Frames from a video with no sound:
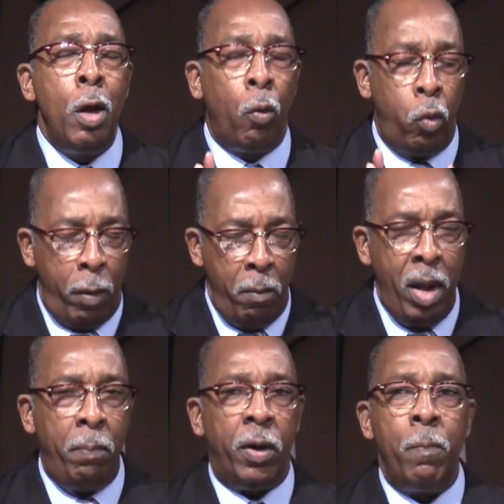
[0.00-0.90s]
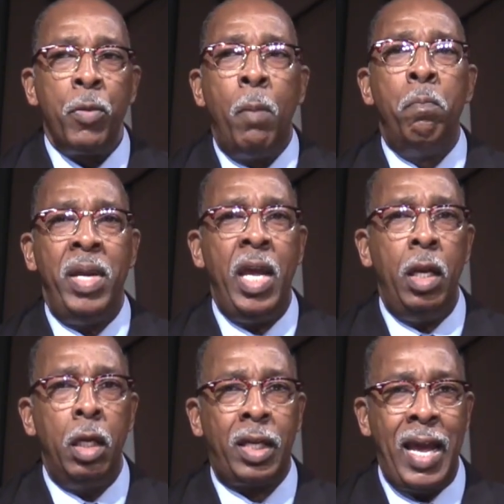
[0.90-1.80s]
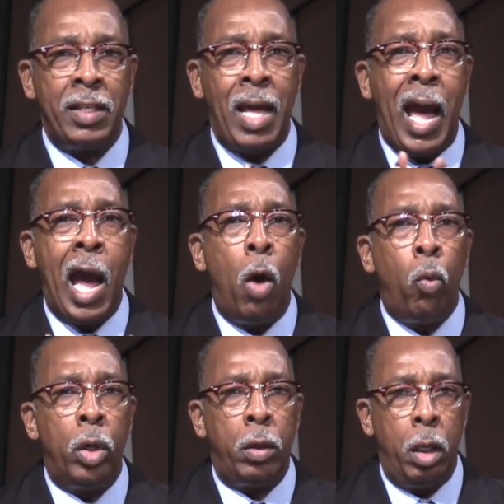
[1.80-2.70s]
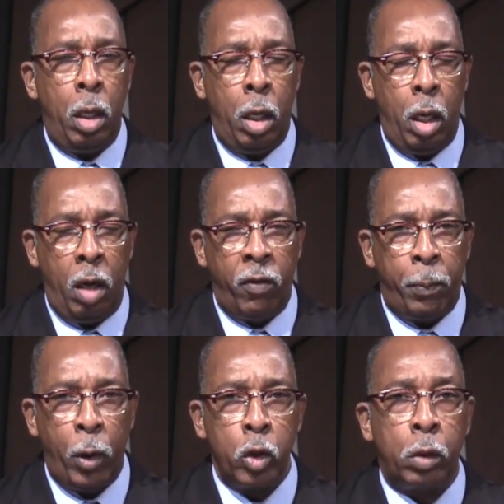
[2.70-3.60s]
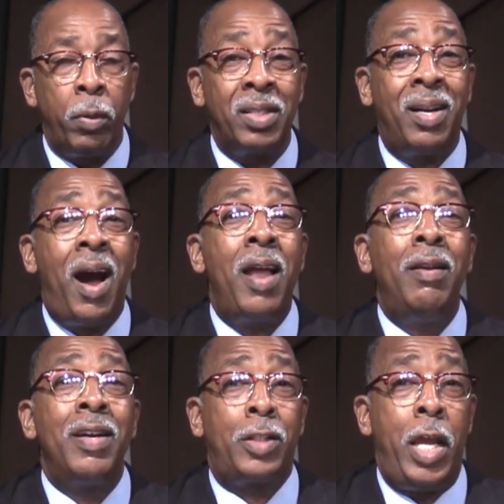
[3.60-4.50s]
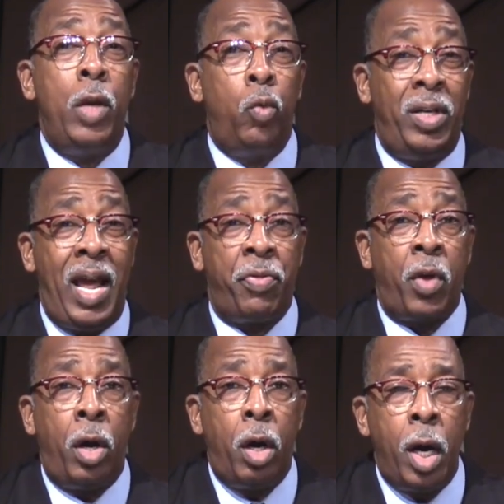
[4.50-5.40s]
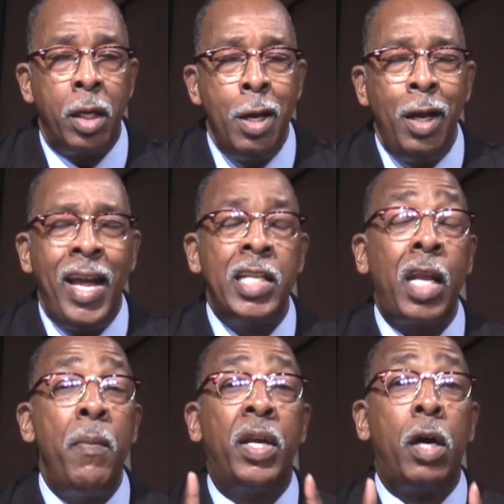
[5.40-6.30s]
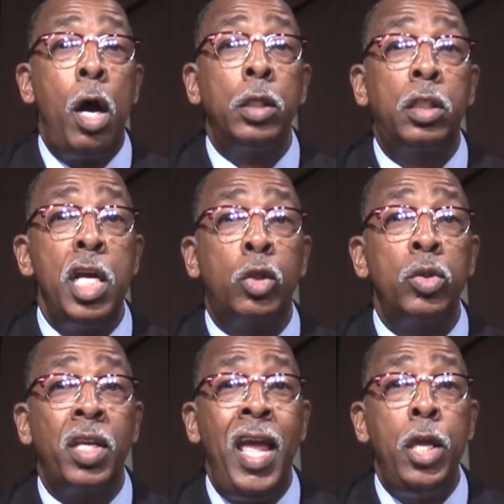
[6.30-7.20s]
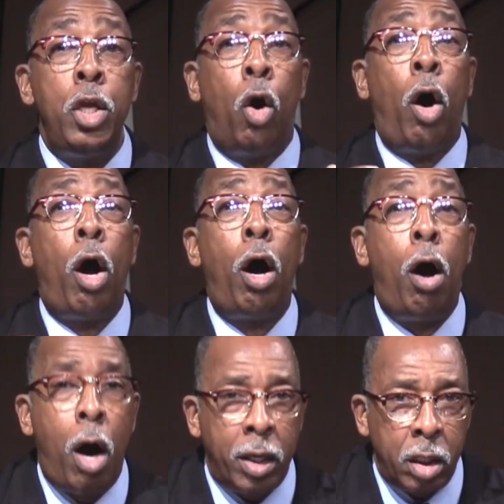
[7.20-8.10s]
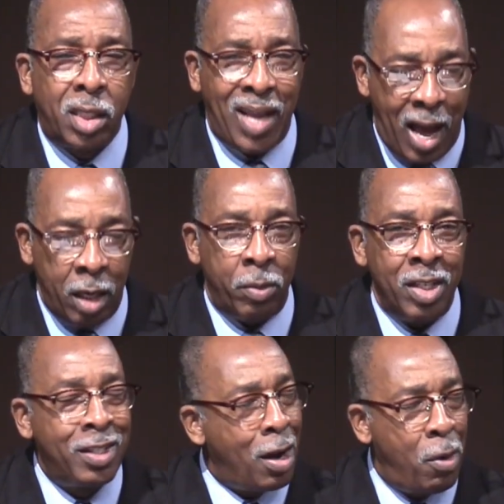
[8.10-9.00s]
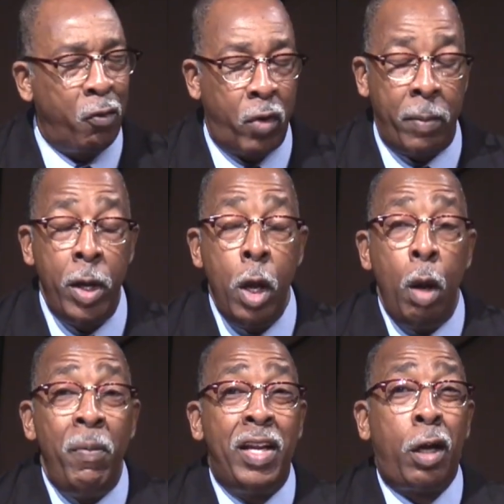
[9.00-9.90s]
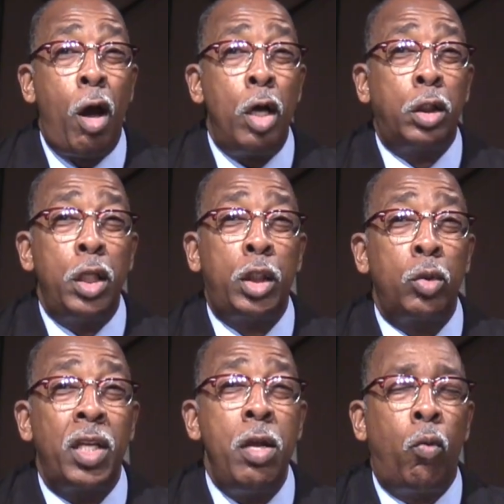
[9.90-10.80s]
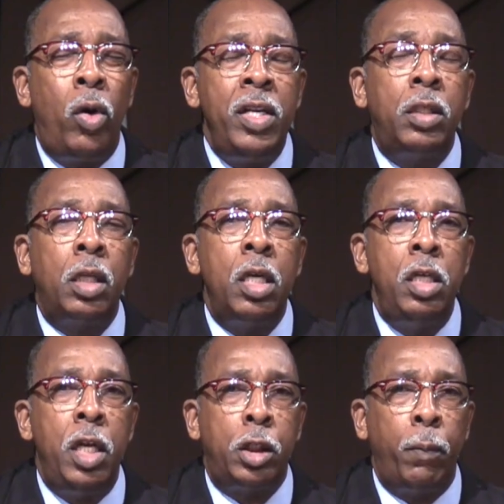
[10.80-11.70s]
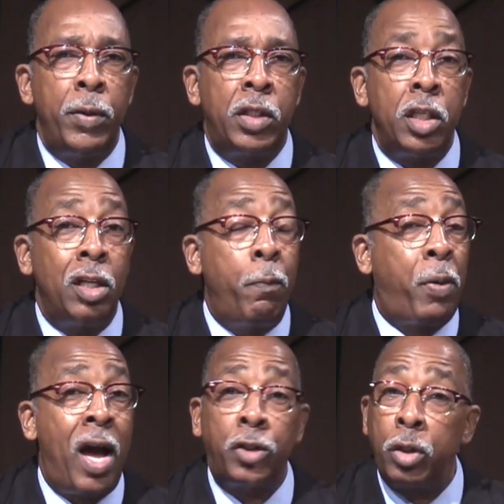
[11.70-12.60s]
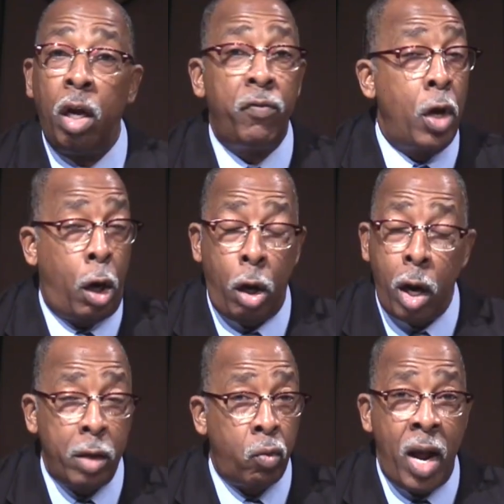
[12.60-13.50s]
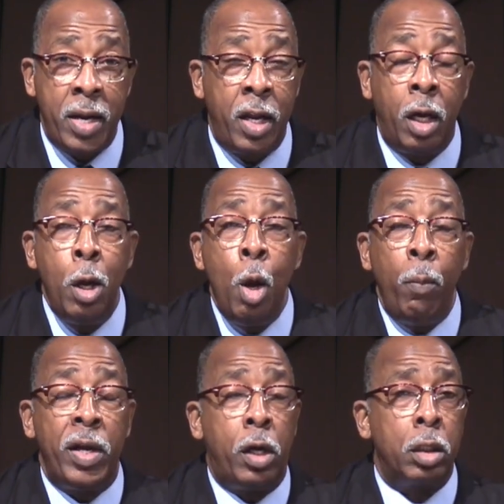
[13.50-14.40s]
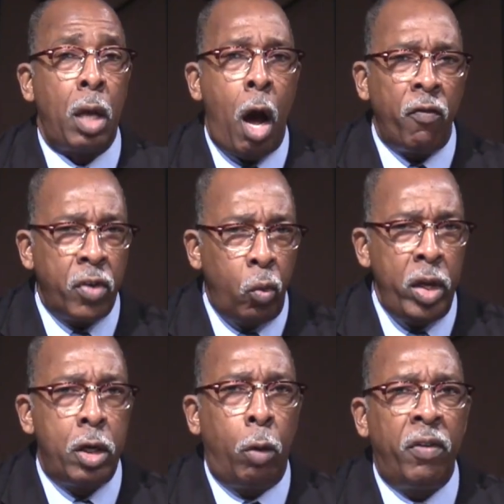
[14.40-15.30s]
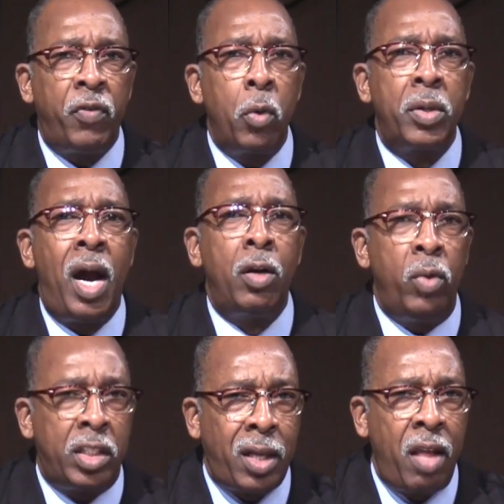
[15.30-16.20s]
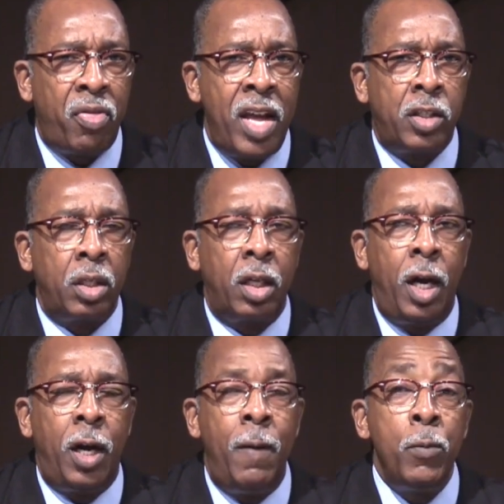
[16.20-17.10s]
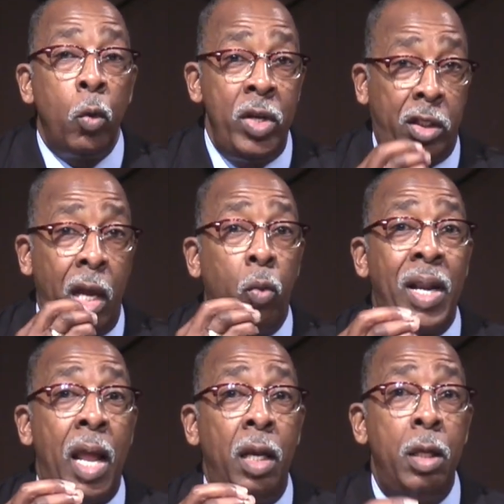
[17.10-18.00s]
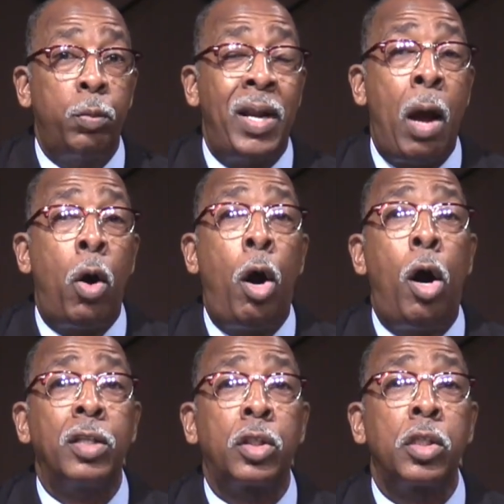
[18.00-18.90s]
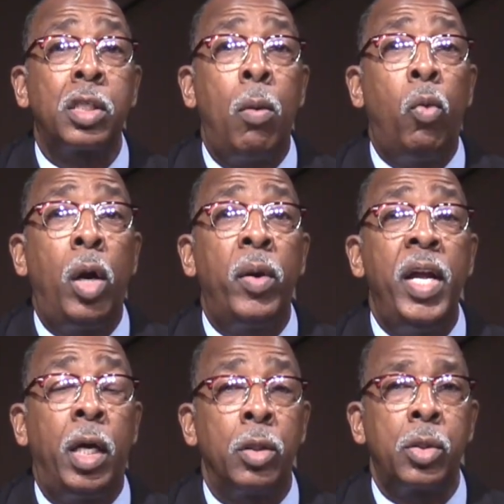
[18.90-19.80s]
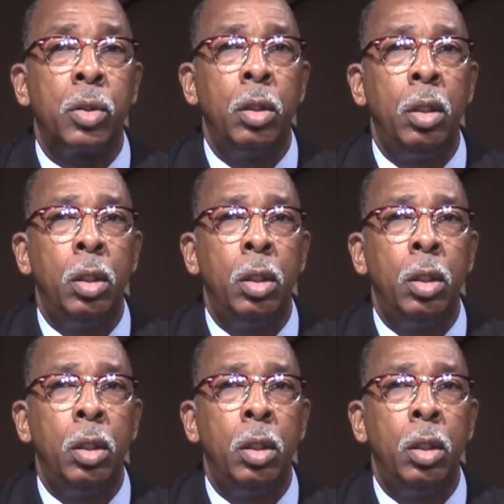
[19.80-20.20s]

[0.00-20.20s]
Remember, men look at the outward uh, of a person, but God looks inward at the heart. He say, because this was in your heart, Solomon. Come on, friend. Because this was in, what is the condition, position, and posture of your heart right now? Because often we go before God and we say things to God. We say what our lips, but our hearts are somewhere else.